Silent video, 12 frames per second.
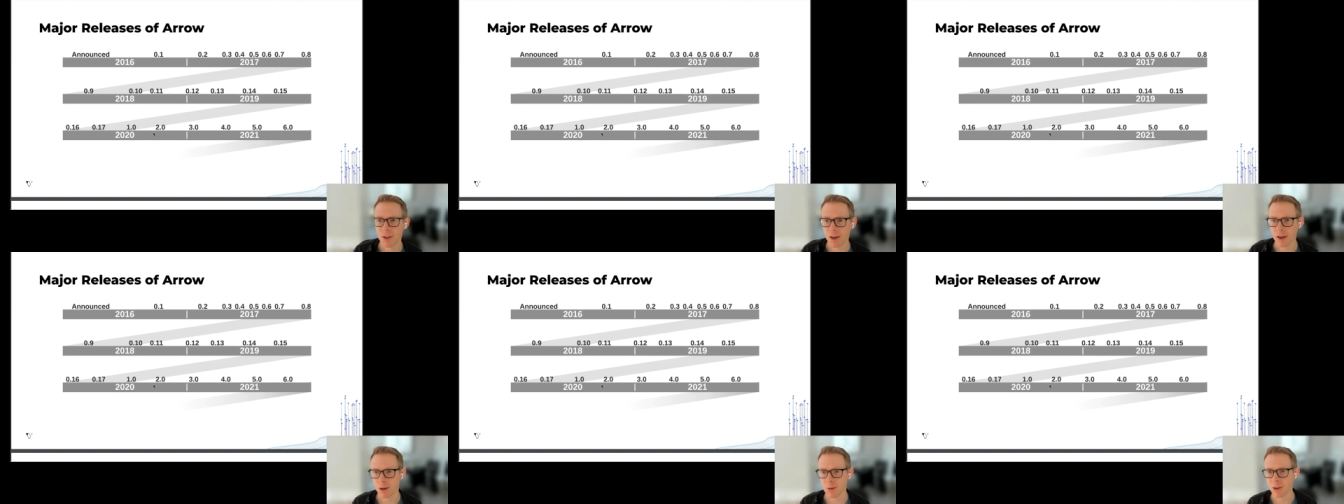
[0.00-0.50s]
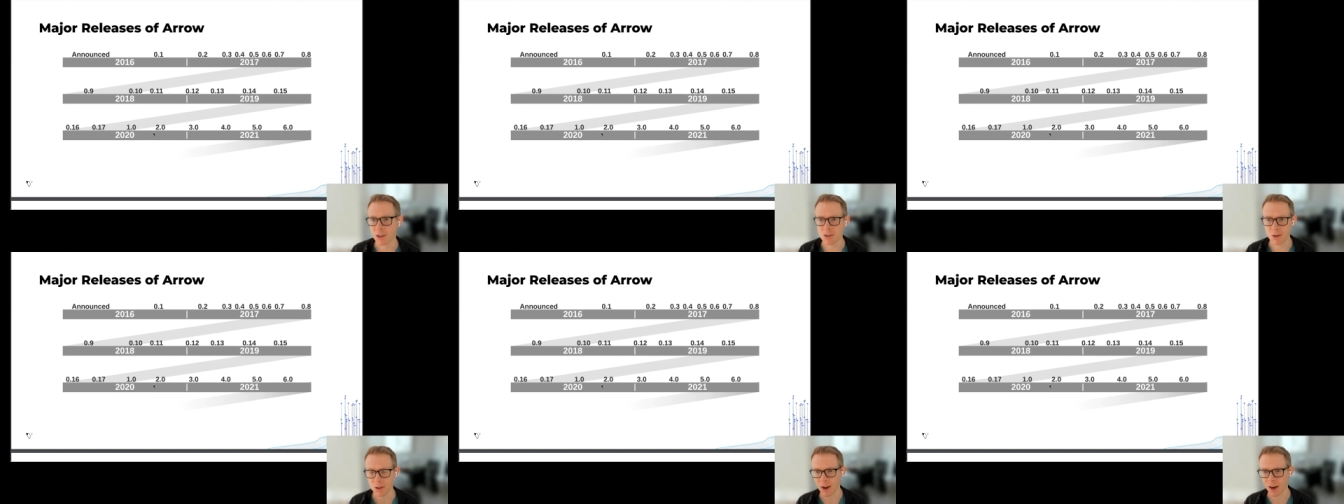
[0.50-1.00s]
Um, and
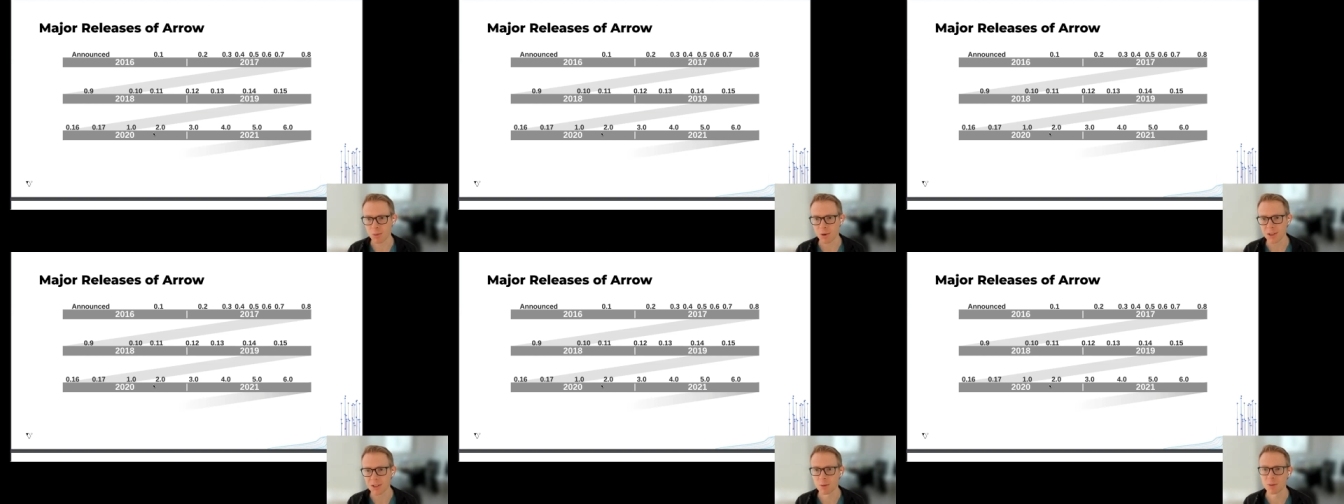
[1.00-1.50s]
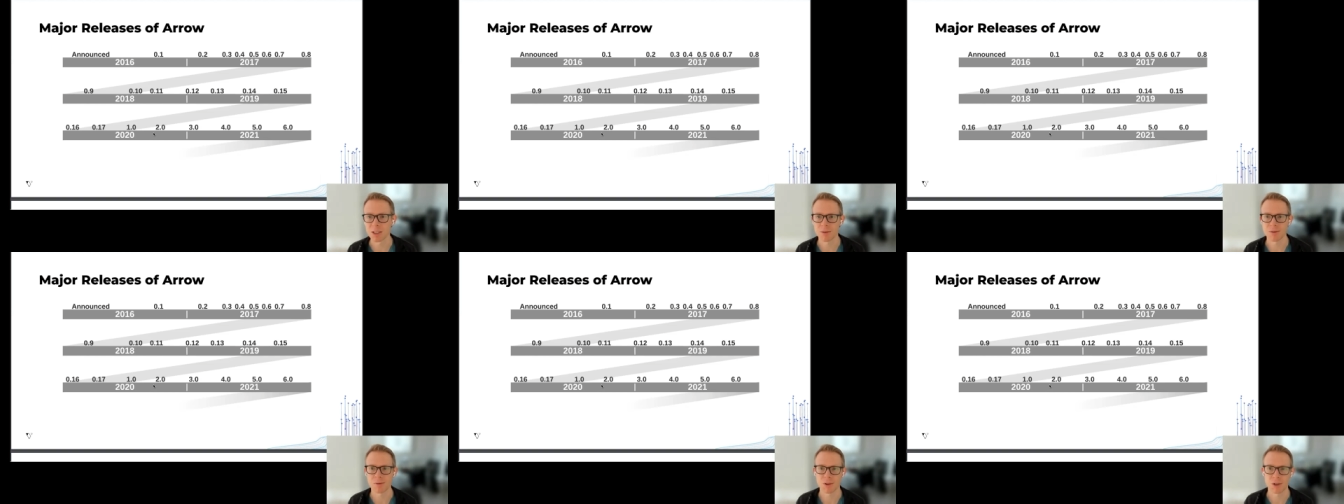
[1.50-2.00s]
so the libraries could be
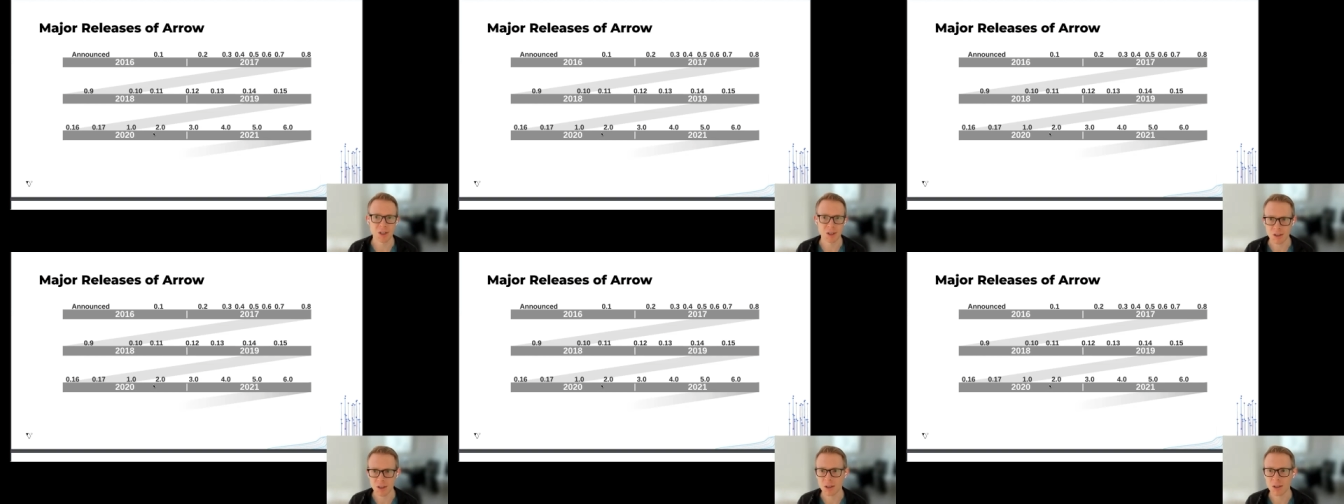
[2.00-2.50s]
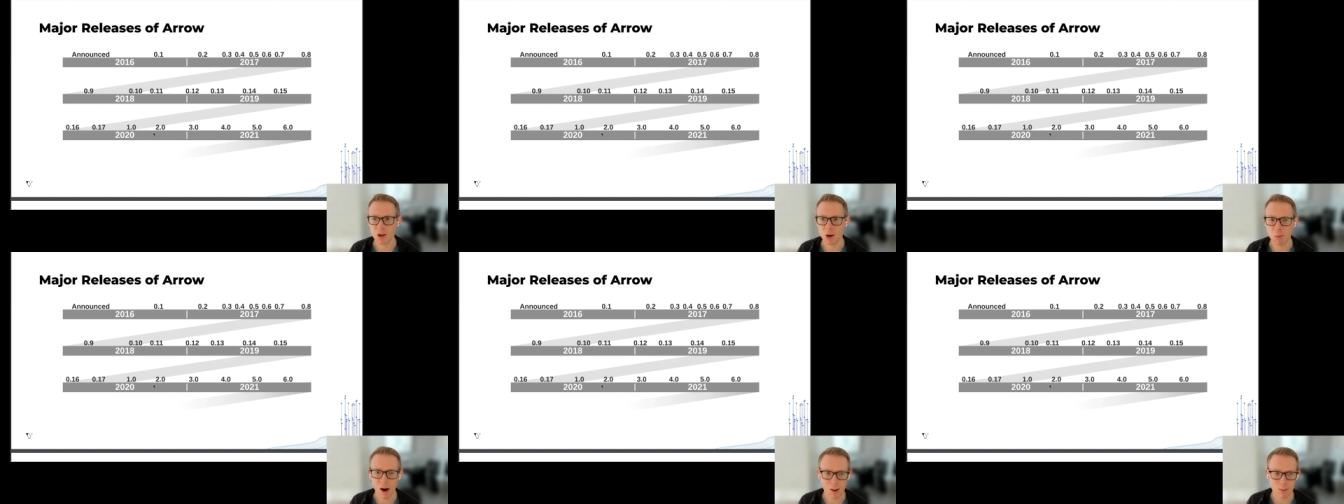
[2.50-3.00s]
different versions and it's no
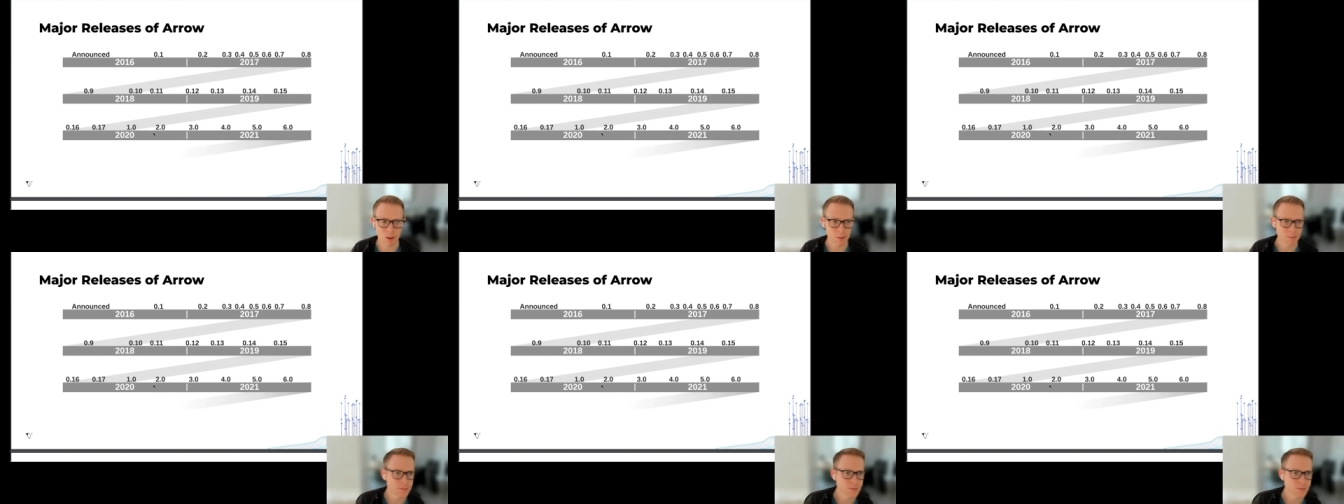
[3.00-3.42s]
problem.